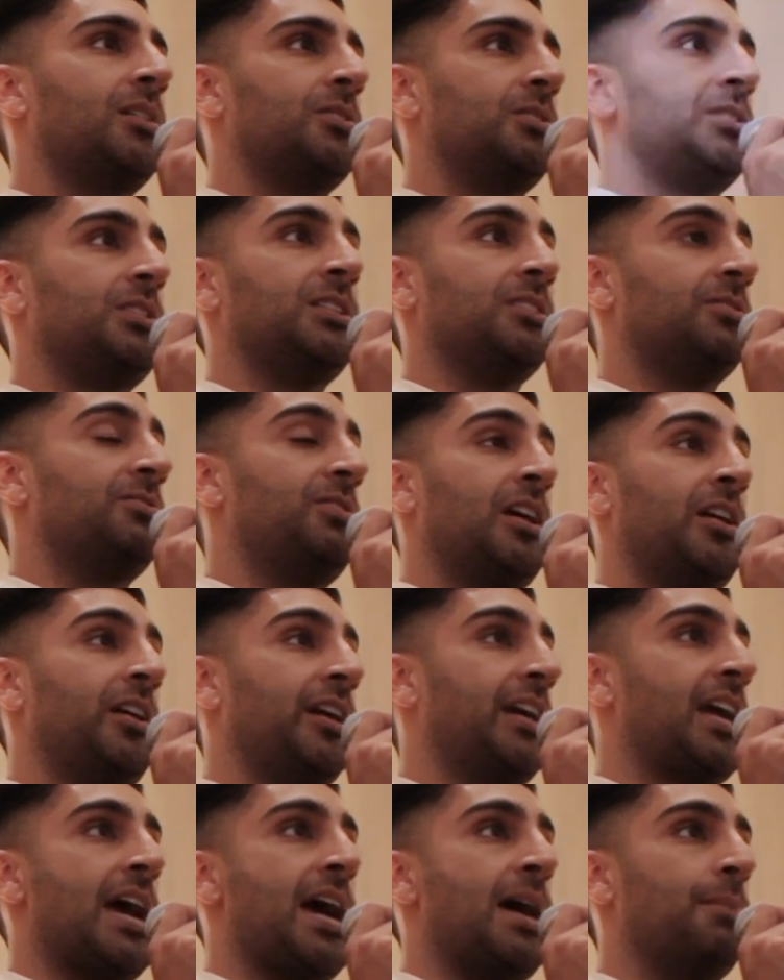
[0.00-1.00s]
She's
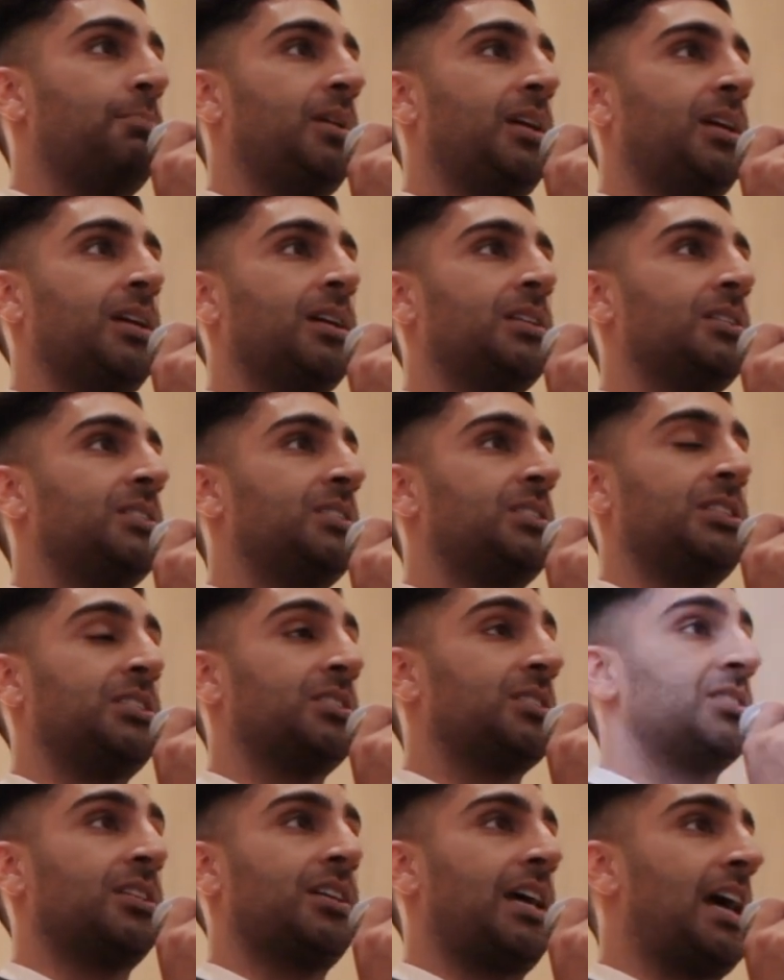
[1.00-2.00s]
very happy.
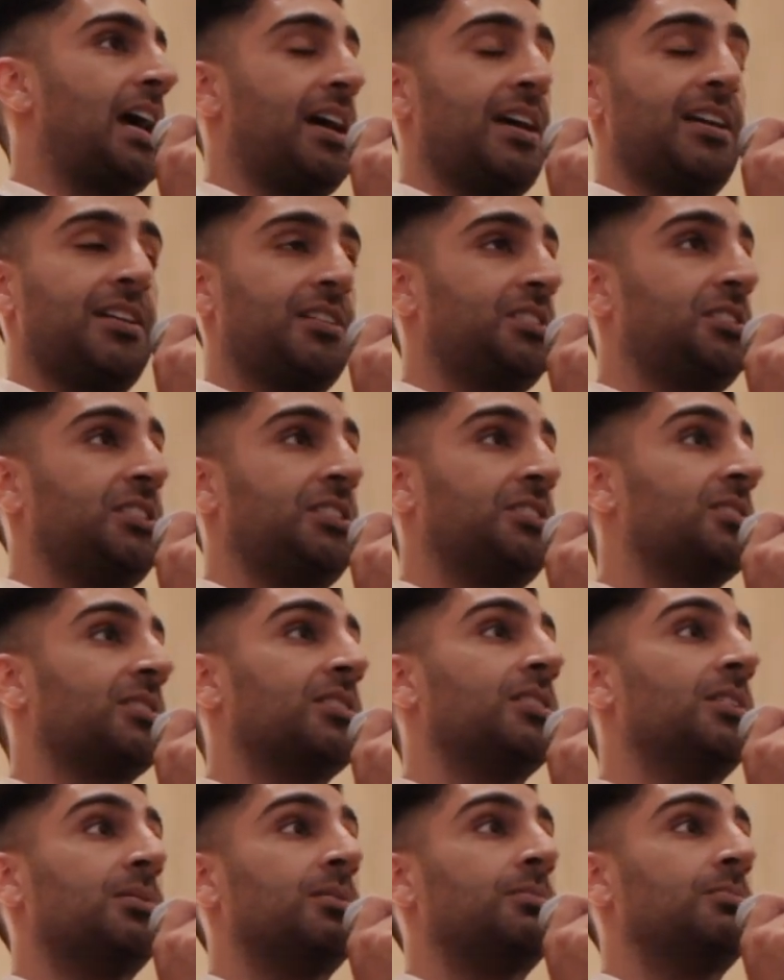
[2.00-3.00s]

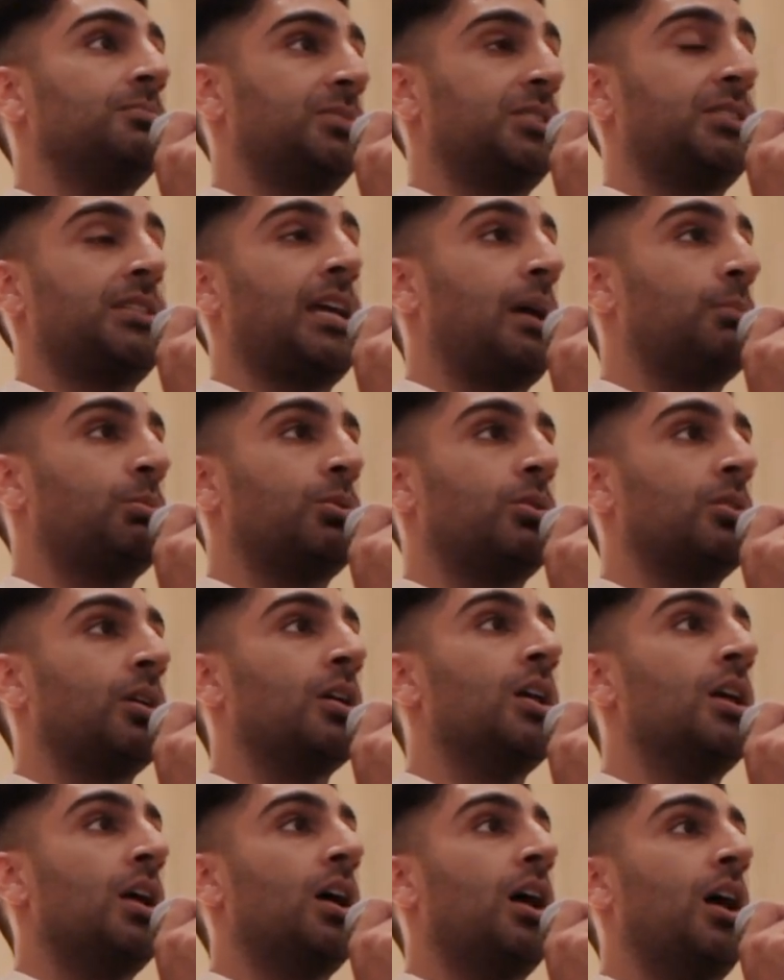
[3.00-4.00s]
She's
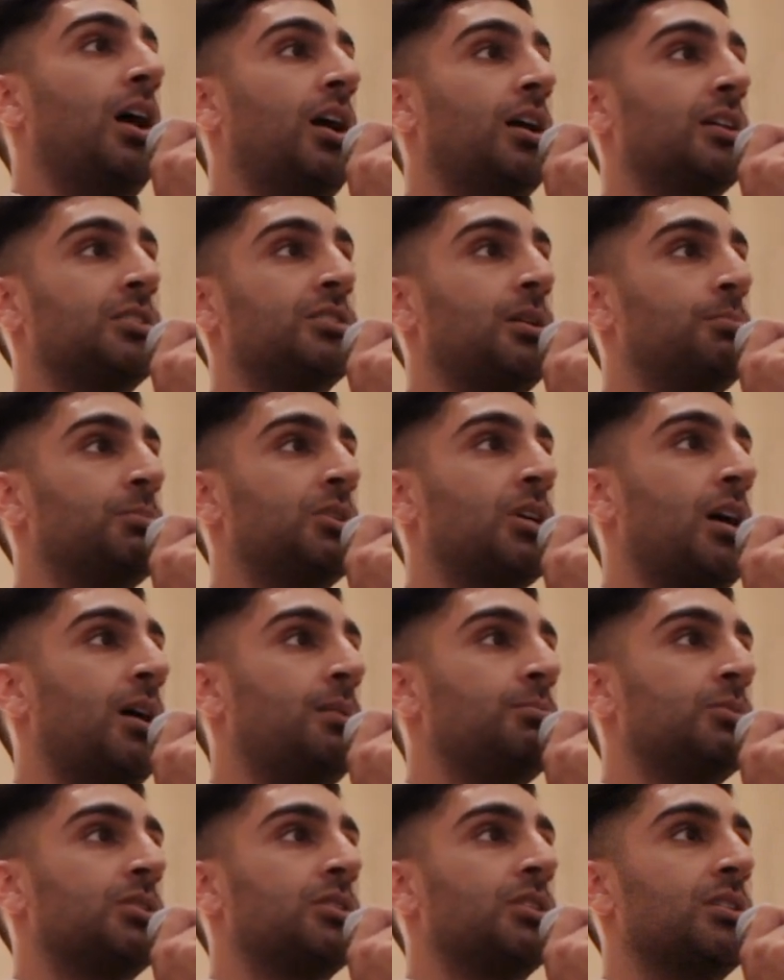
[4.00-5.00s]
stable
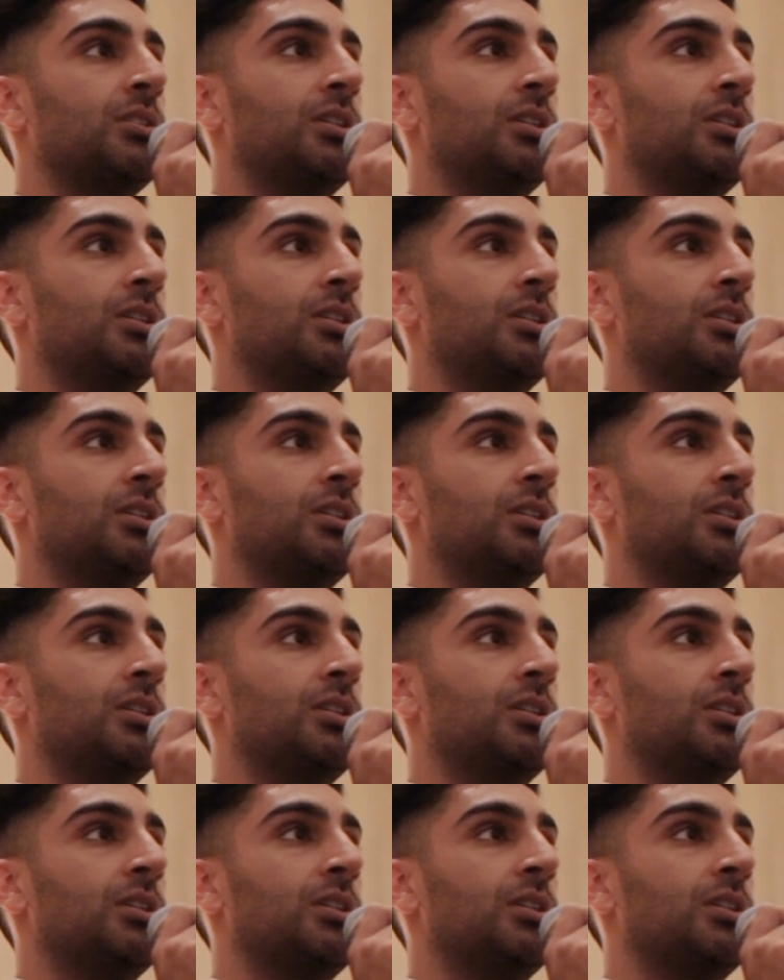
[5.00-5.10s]
sometimes.